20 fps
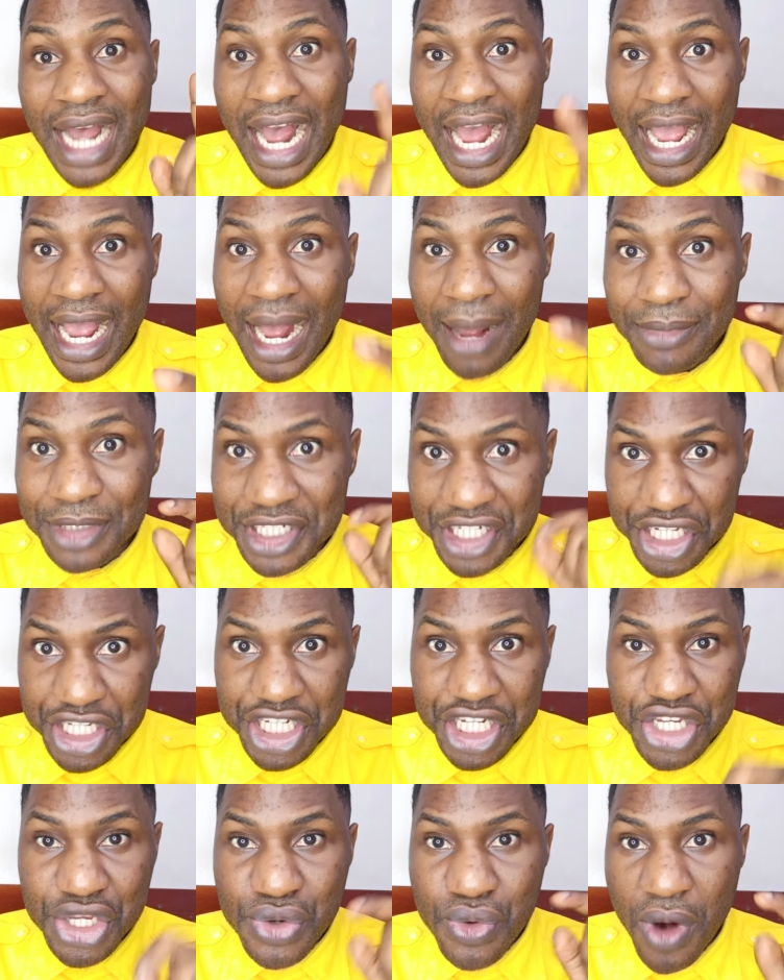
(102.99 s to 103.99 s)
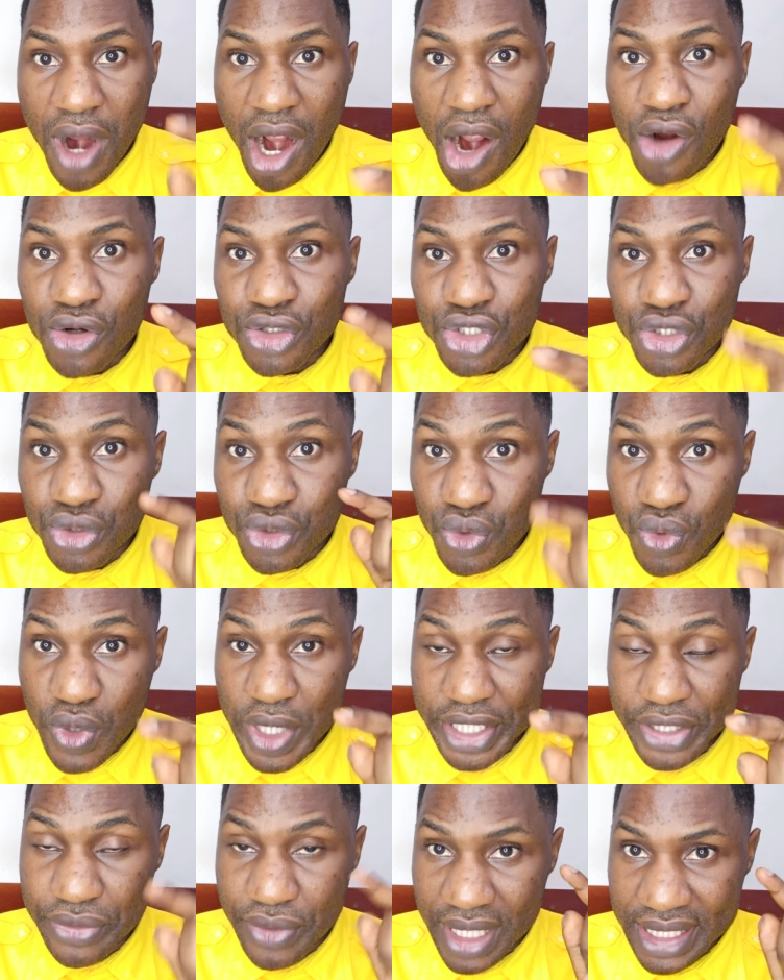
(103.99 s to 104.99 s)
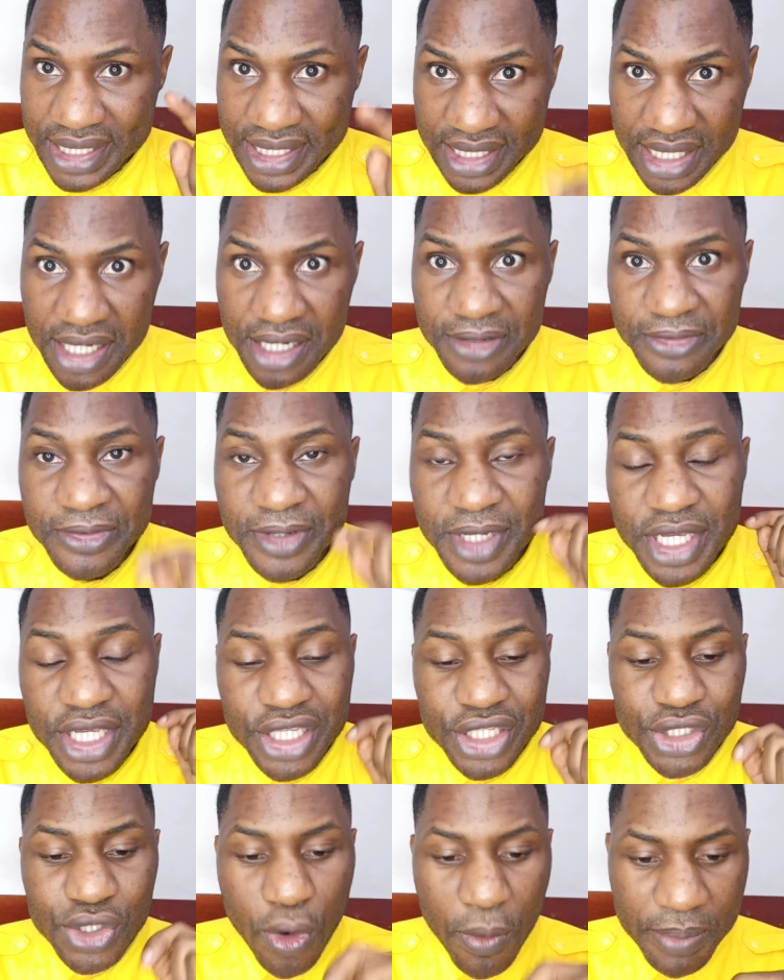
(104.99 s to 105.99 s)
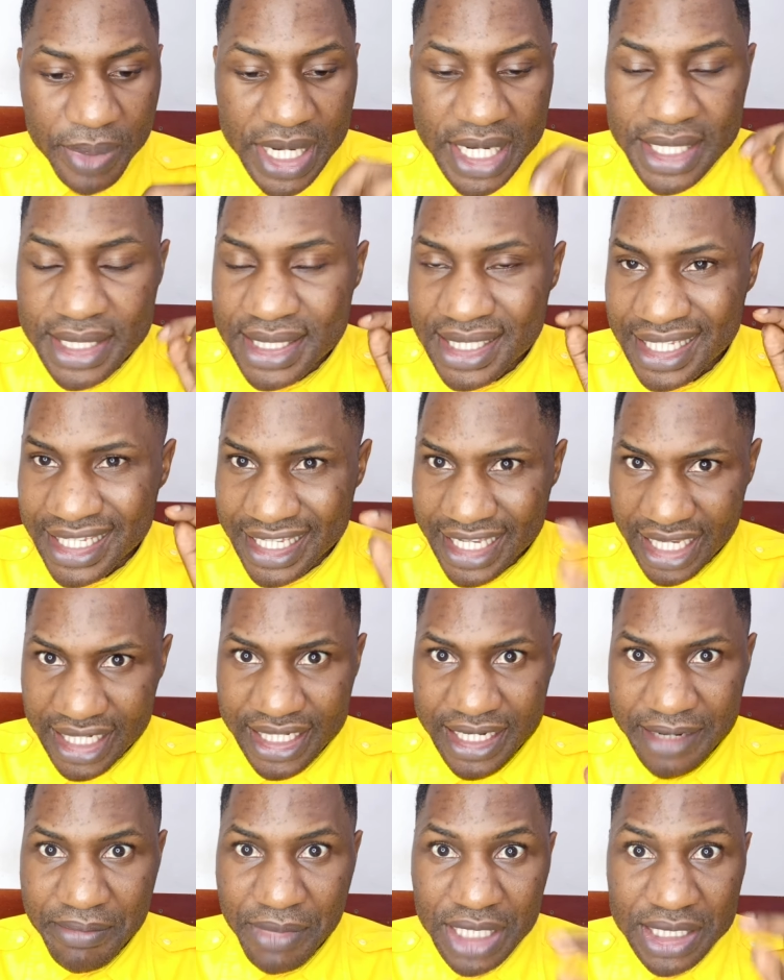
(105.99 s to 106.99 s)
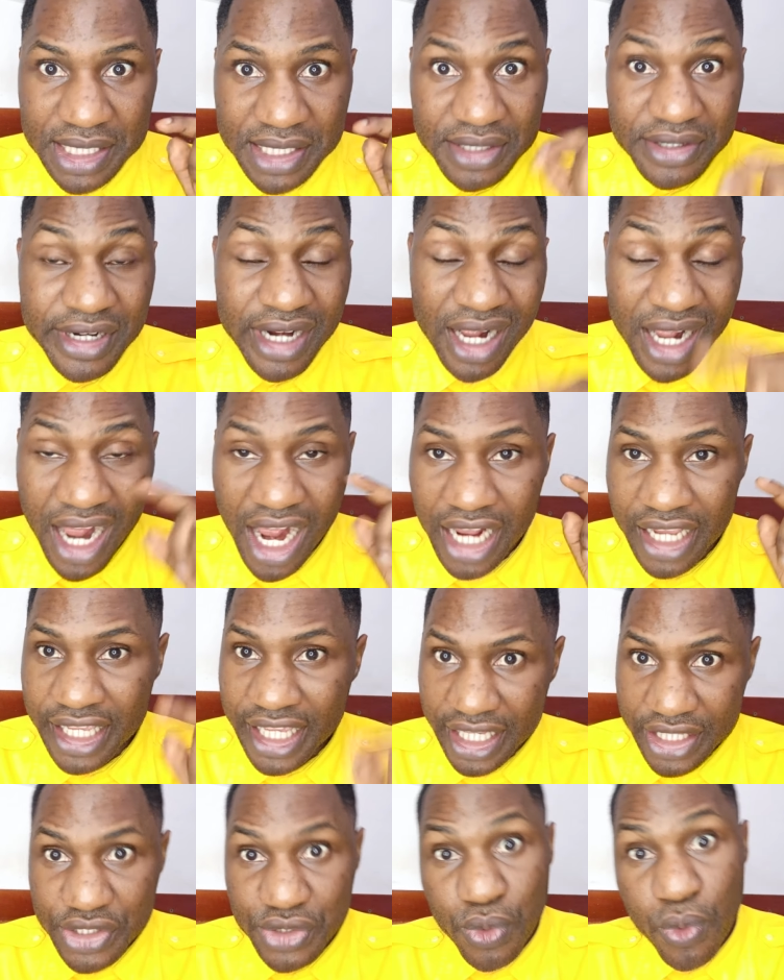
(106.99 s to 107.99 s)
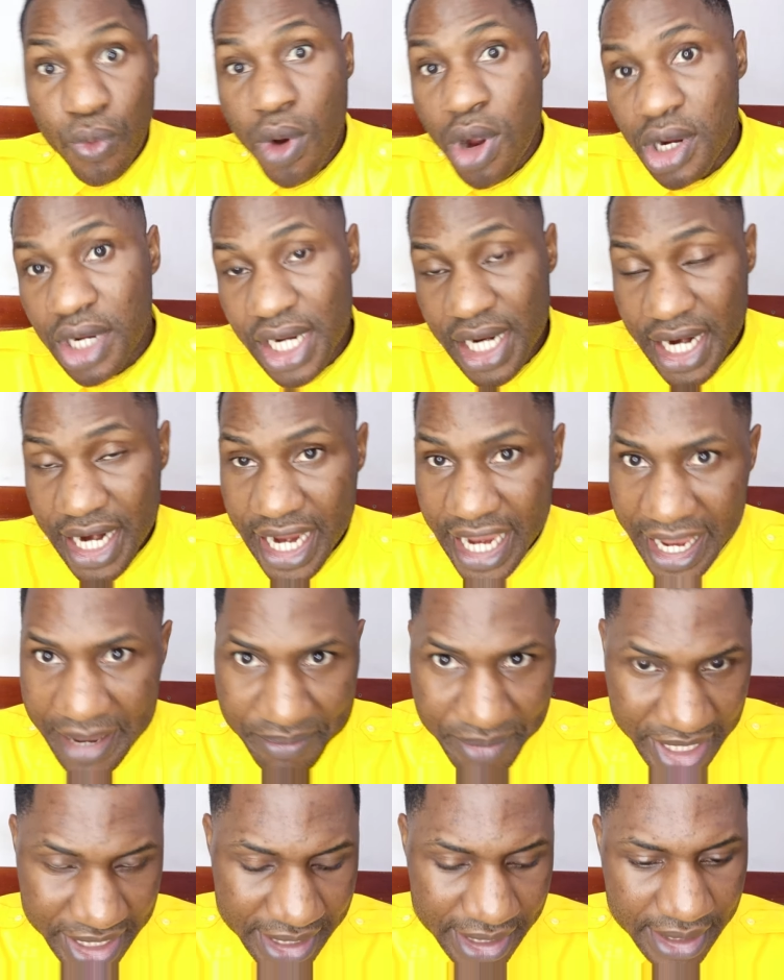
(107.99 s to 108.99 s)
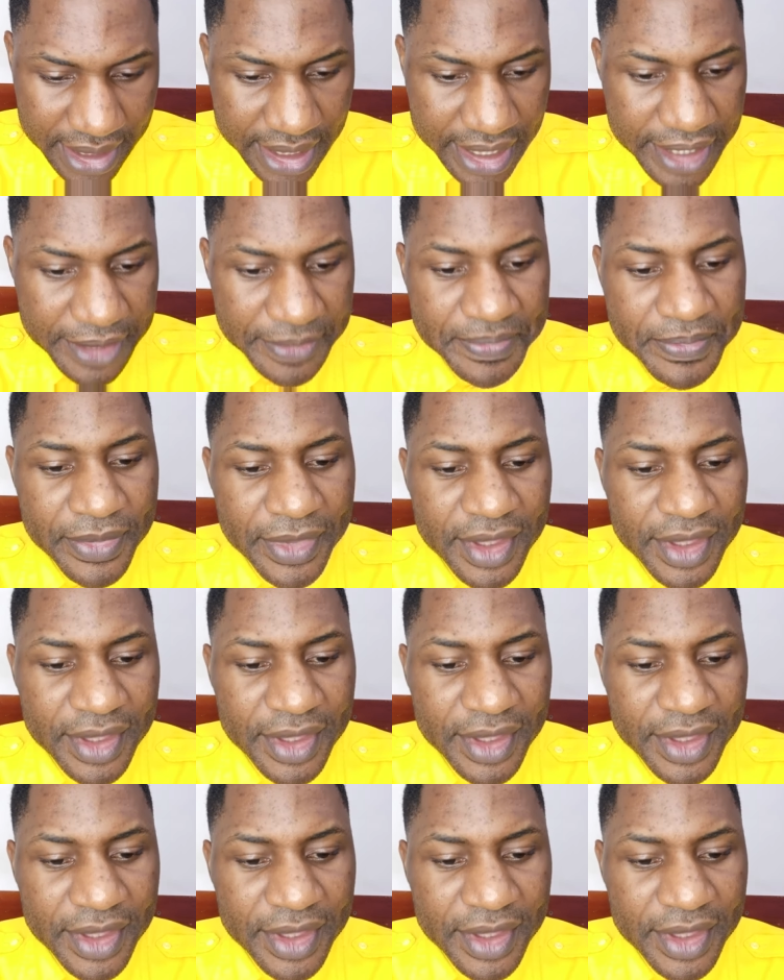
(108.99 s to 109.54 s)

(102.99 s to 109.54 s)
I am teaching you how to do it yourself. So please get the material and get to work immediately.